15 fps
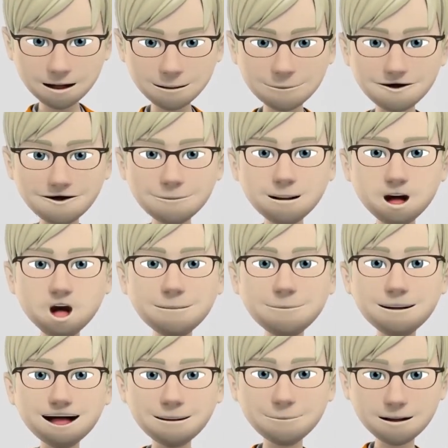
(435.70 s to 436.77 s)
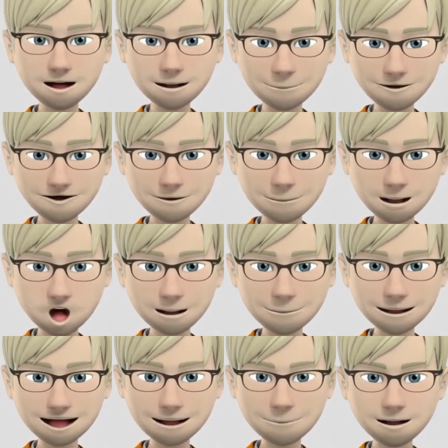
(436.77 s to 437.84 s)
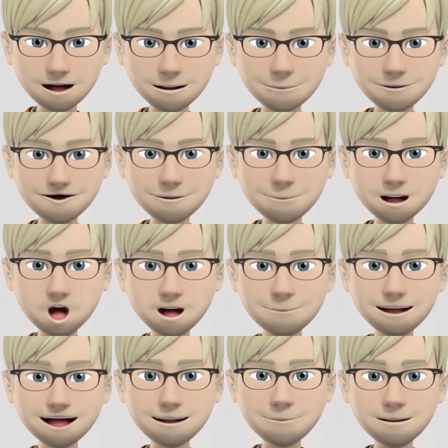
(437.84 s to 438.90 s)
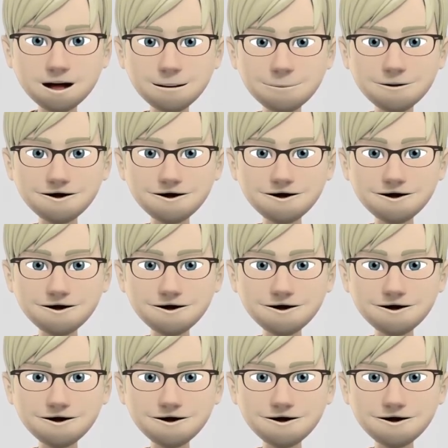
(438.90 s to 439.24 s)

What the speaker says: For resistive appliances, lighting, TVs,